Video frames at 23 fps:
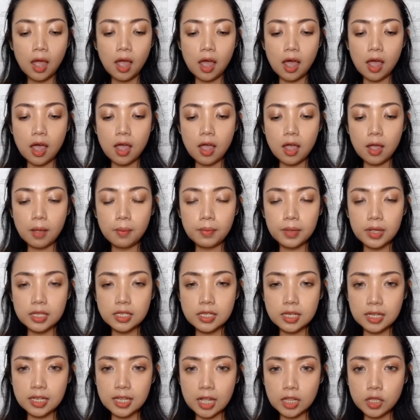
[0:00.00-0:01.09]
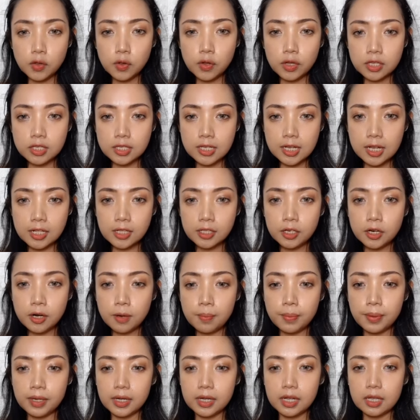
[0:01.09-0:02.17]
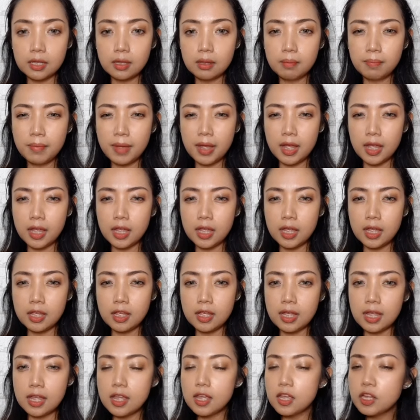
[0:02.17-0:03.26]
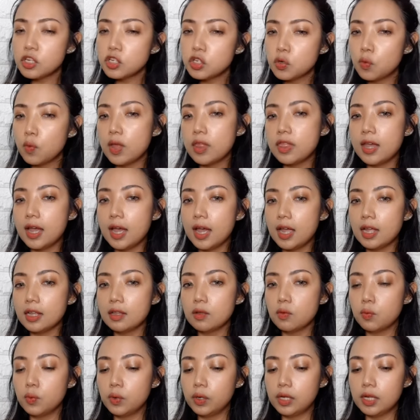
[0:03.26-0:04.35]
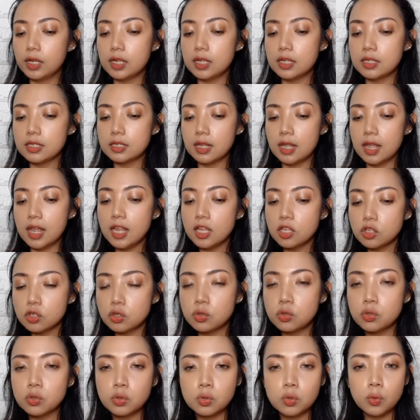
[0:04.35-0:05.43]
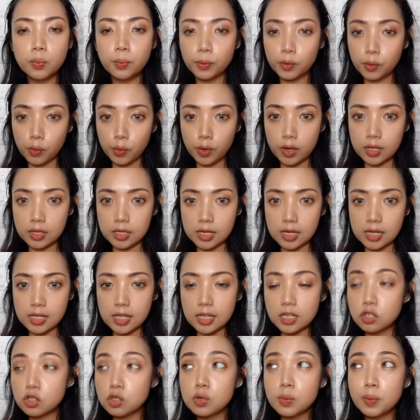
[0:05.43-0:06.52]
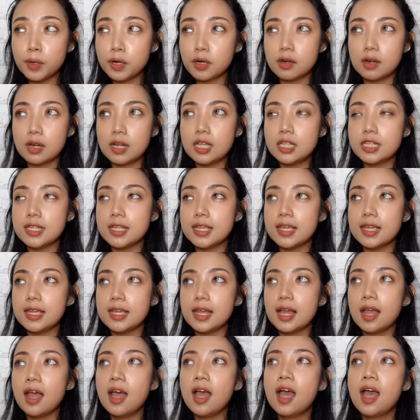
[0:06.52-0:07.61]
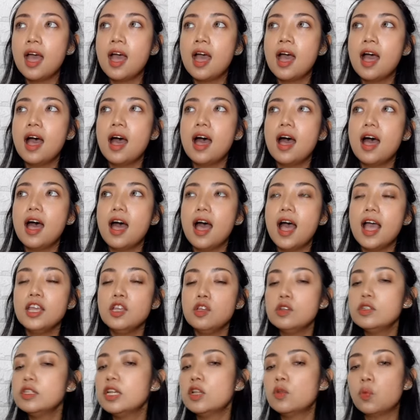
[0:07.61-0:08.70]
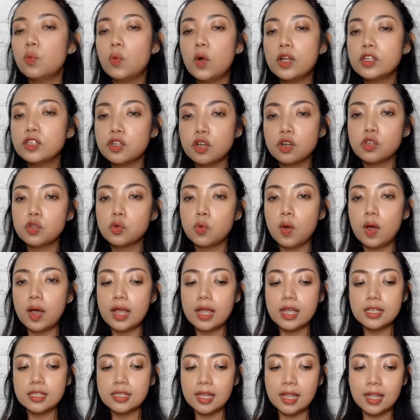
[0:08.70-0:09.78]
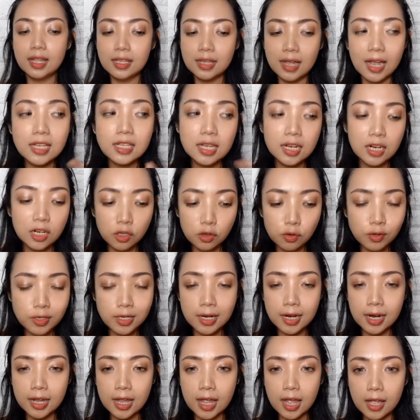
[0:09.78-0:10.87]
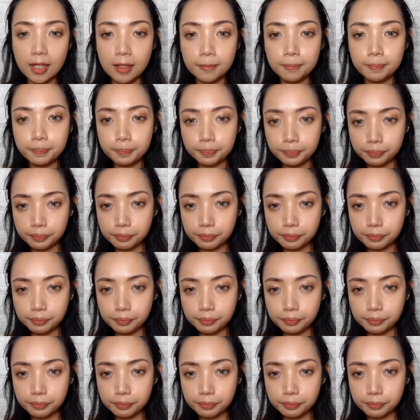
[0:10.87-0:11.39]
um, it's a yellow concealer, but my issue with that was it's super oily. It's super greasy. I used it once or twice and I didn't use it again.